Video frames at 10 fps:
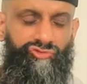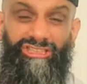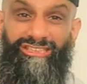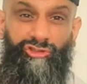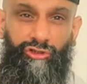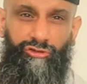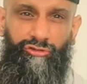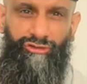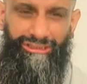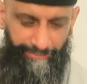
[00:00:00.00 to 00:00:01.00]
gentle,
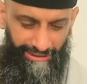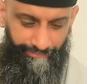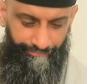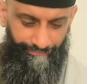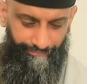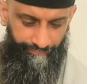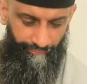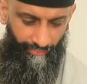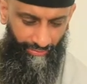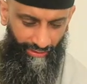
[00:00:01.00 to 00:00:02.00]
crispy
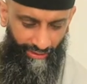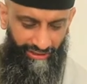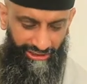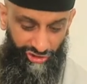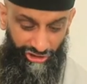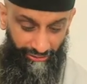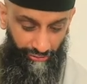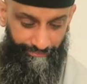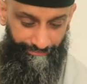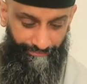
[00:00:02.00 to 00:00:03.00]

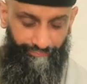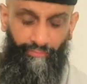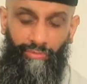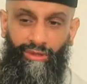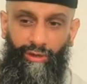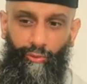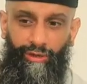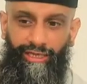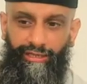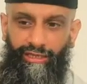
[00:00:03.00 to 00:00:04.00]
shell
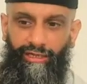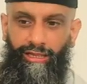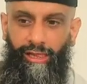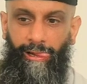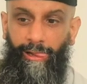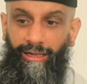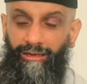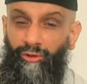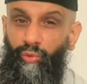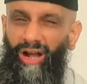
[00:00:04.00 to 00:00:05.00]
with
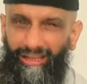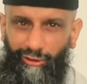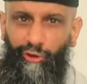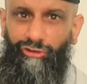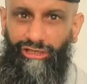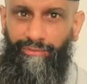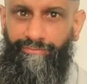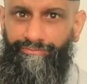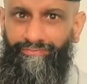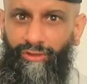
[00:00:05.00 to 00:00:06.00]
quite loaded,
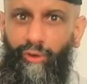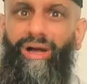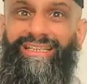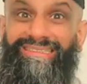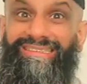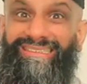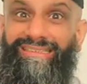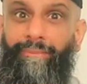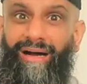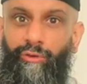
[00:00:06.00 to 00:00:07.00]
quite
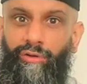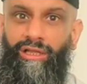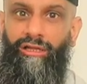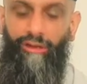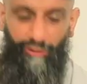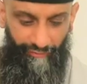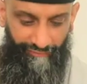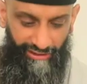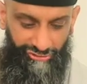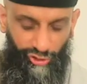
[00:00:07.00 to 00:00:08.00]
decent amount
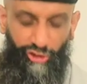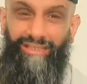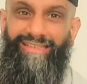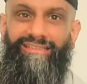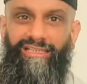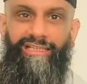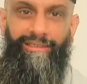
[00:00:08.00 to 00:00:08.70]
of uh, chocolate uh,